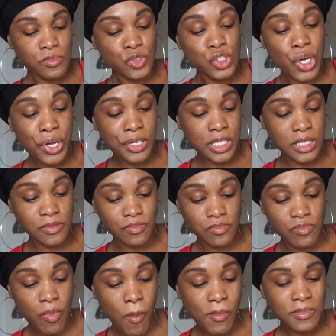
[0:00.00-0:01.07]
good
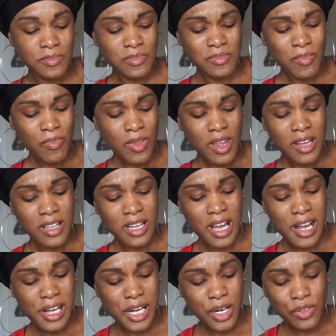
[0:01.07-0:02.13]

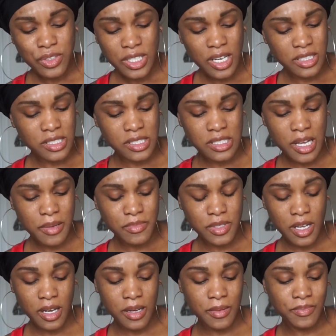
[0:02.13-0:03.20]
and healthy at the same
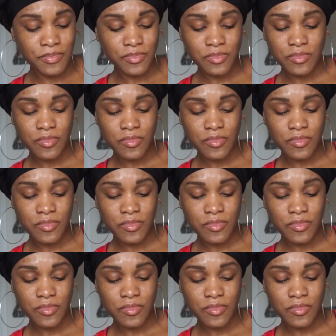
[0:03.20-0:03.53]
time